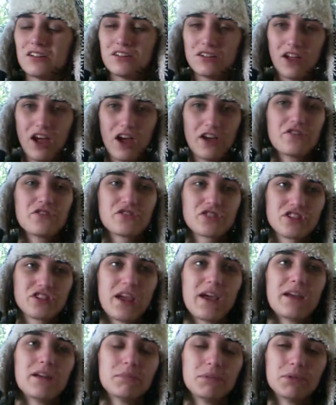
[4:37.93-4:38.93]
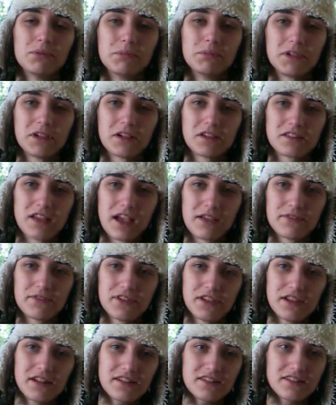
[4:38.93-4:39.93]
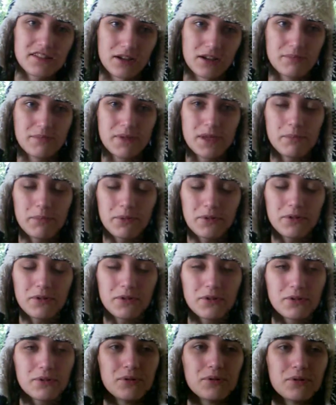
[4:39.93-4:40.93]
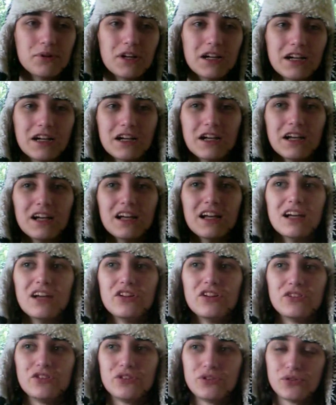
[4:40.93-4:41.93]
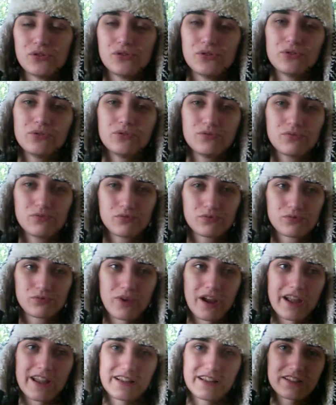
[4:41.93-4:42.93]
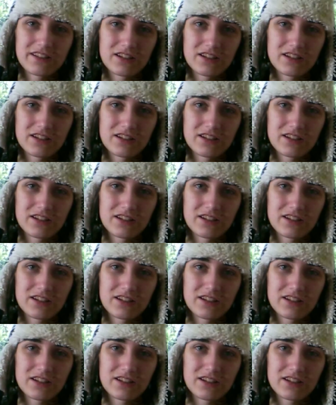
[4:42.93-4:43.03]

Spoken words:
understandable, because I've seen some people who do write,